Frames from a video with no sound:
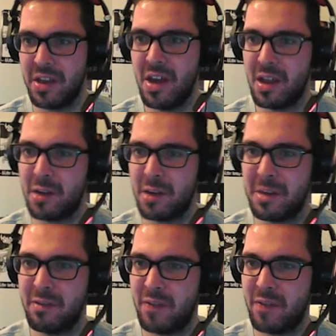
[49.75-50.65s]
a little bit
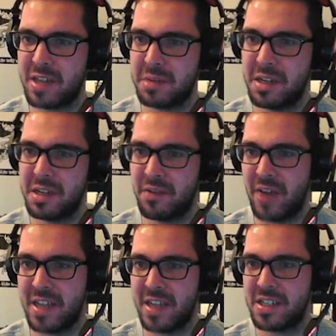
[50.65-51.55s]
of investment in
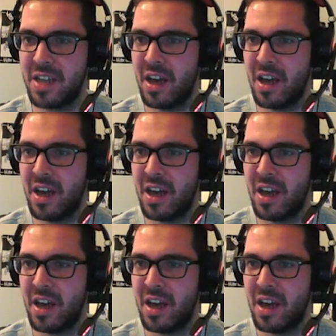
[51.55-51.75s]
defense,